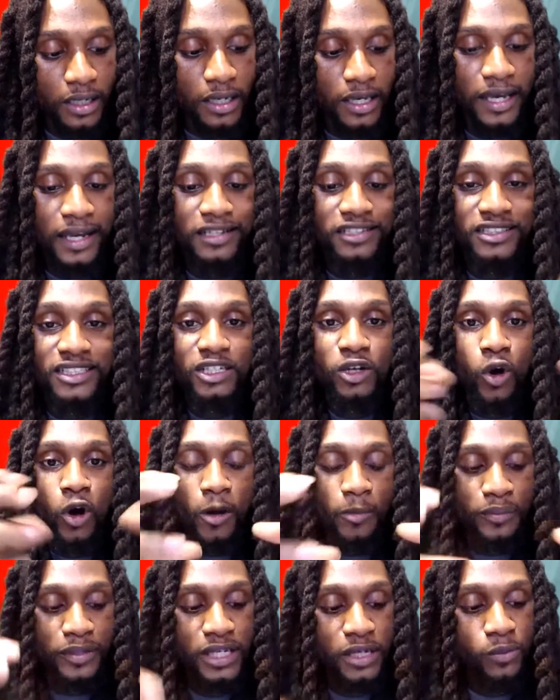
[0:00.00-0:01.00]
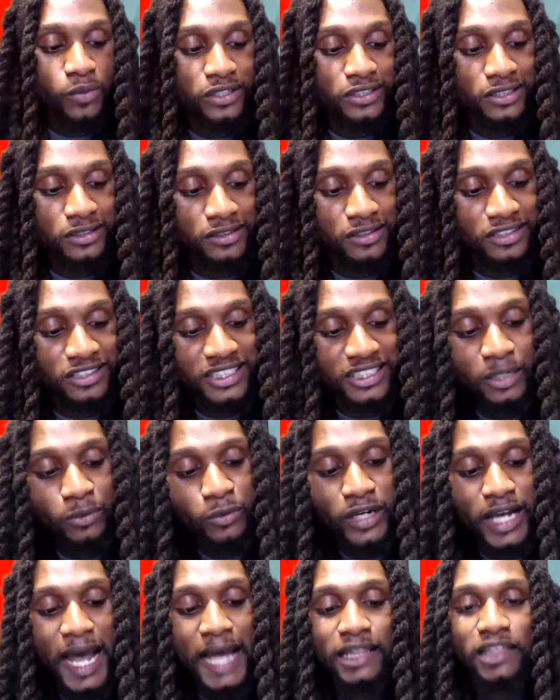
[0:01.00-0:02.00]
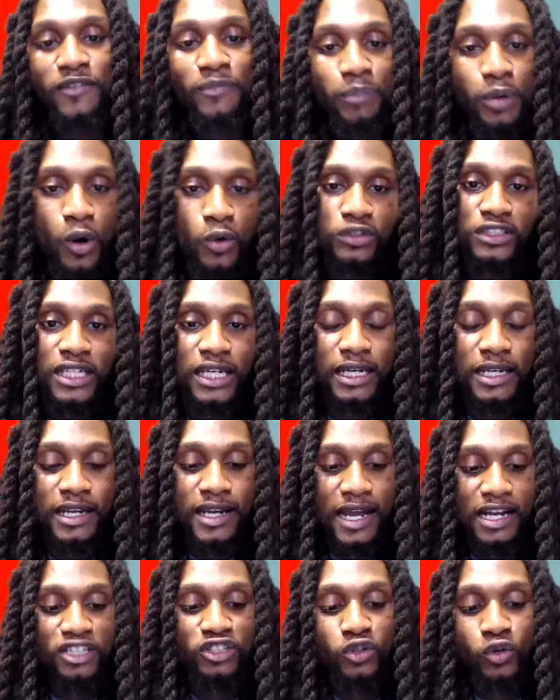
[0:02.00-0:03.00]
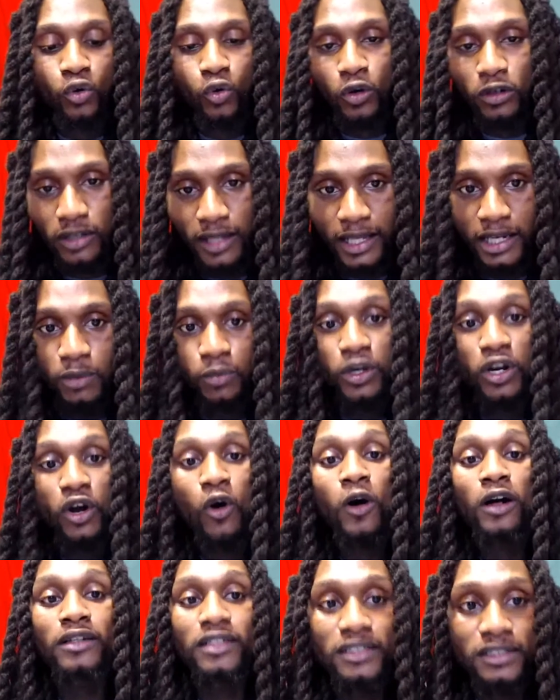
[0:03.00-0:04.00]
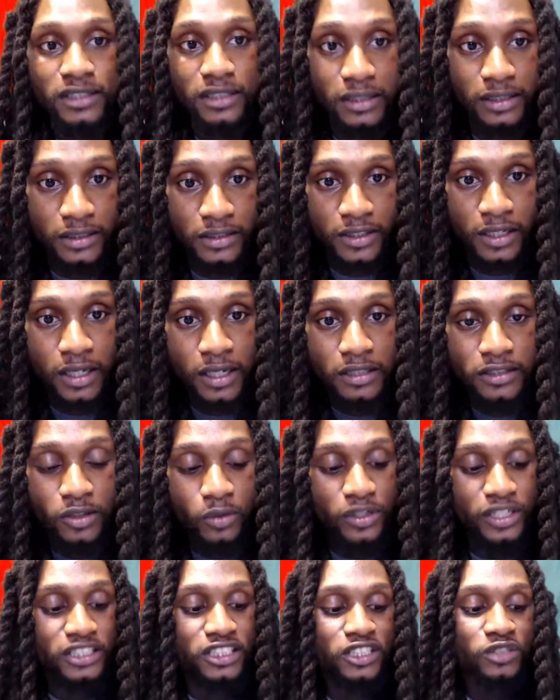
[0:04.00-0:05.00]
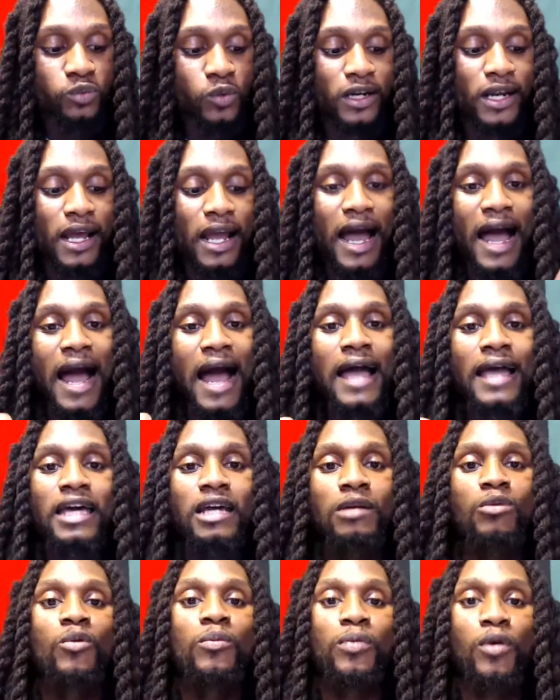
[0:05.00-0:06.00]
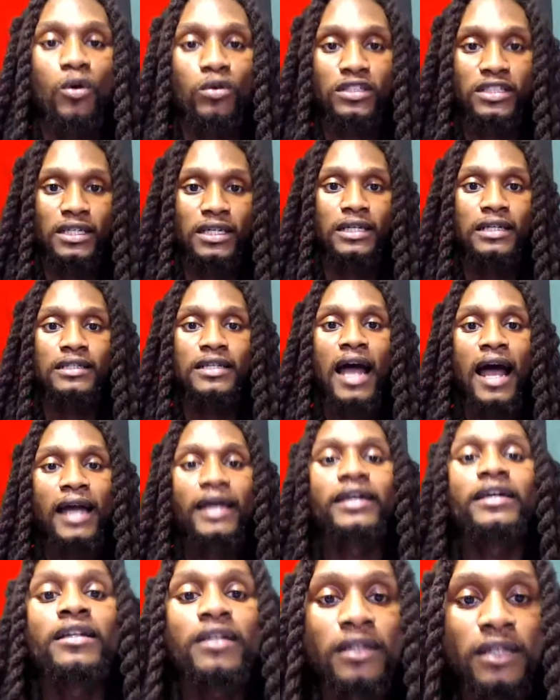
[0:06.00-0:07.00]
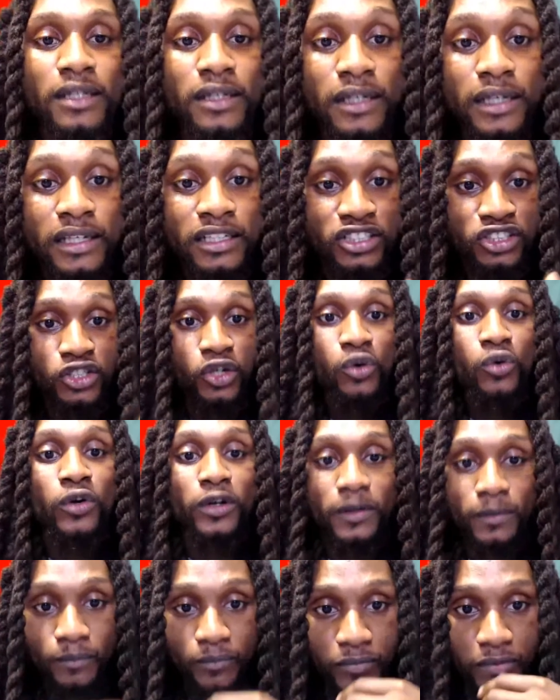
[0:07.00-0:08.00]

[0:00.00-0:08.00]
and CRP, which is a C-reactive protein, and that is correlated with heart disease. So this is what a high animal protein diet is doing.